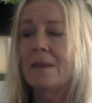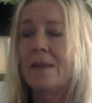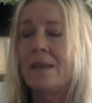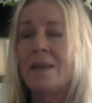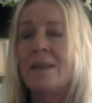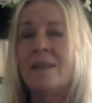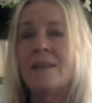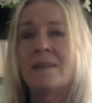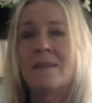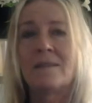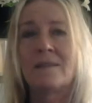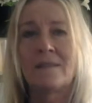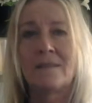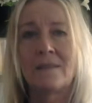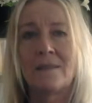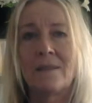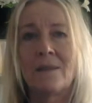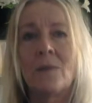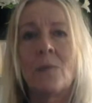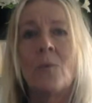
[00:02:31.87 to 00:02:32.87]
inner
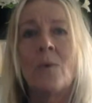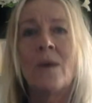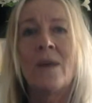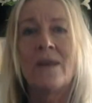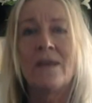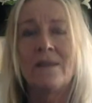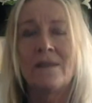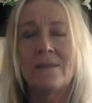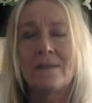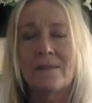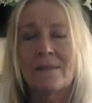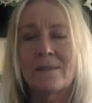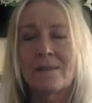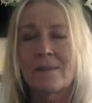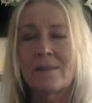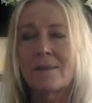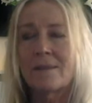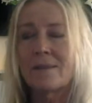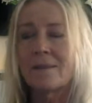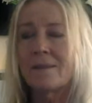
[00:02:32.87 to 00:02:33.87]

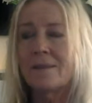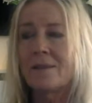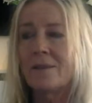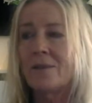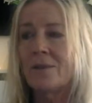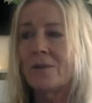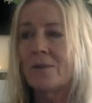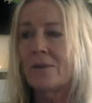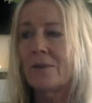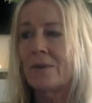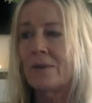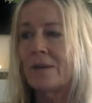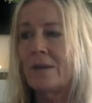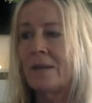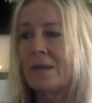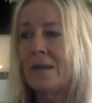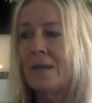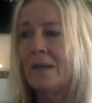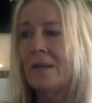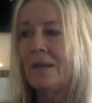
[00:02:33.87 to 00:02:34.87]
awareness,
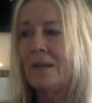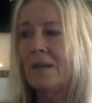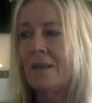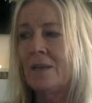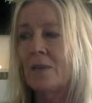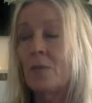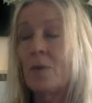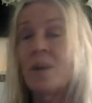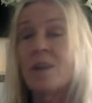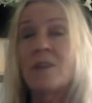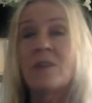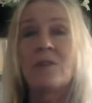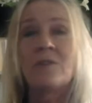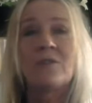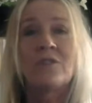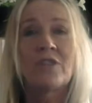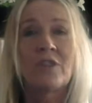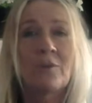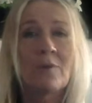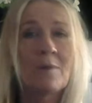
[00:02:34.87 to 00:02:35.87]
your the way that you
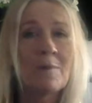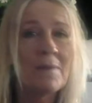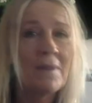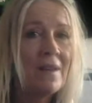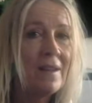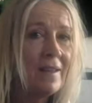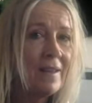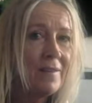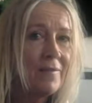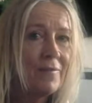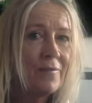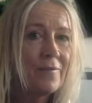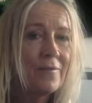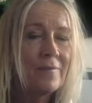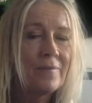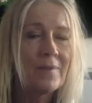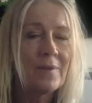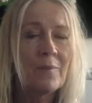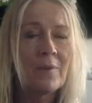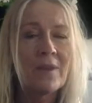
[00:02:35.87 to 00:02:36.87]
show up in life,
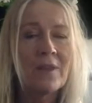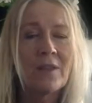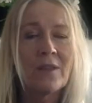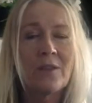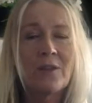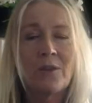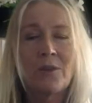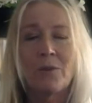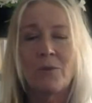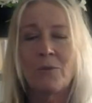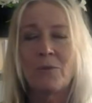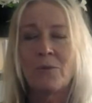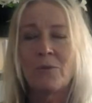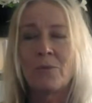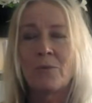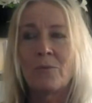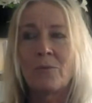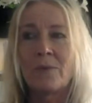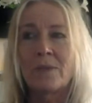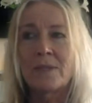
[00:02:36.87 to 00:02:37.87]
the way that
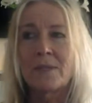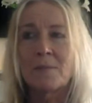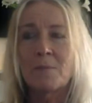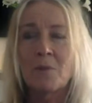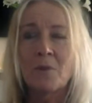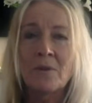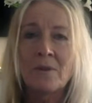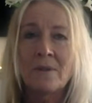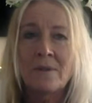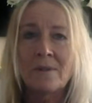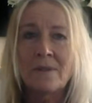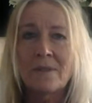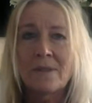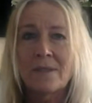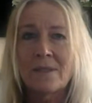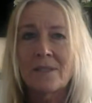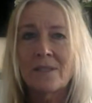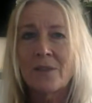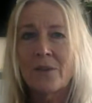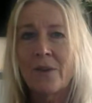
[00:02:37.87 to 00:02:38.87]
you respond
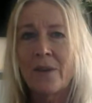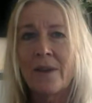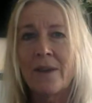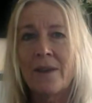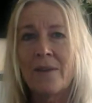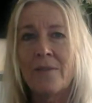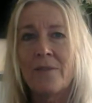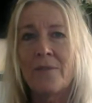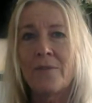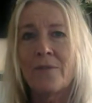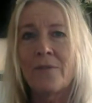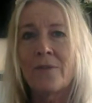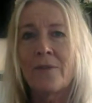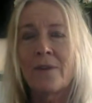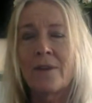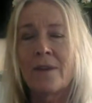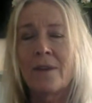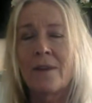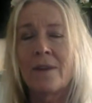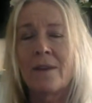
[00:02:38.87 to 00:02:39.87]
to life
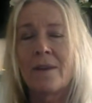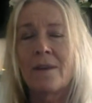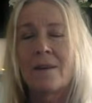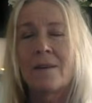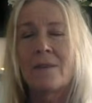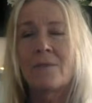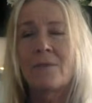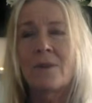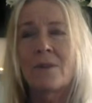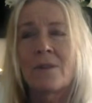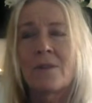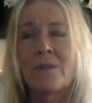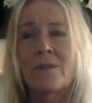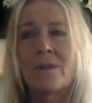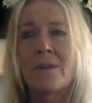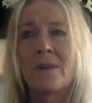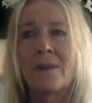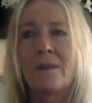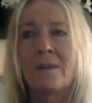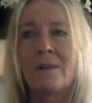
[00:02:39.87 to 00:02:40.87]
rather
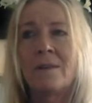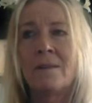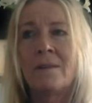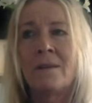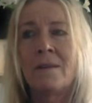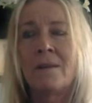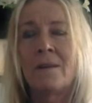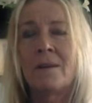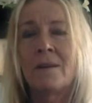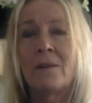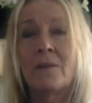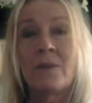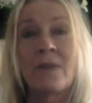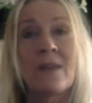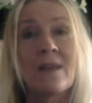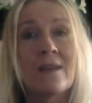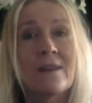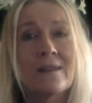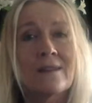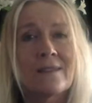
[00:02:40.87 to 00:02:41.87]
than
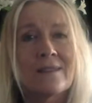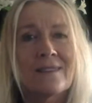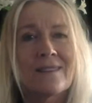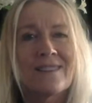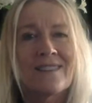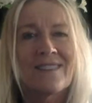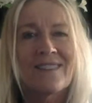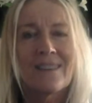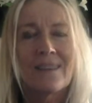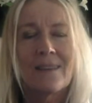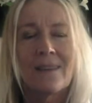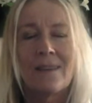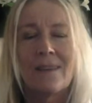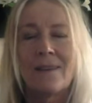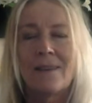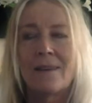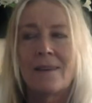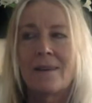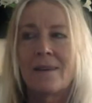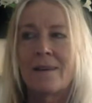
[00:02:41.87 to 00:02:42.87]
react,
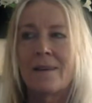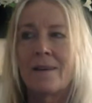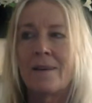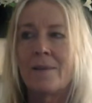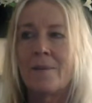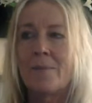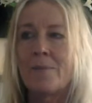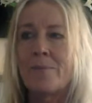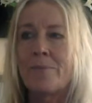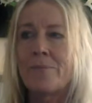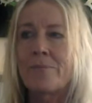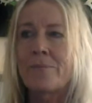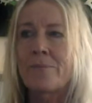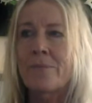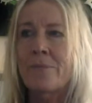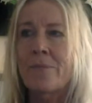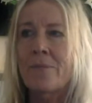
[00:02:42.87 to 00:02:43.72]
um,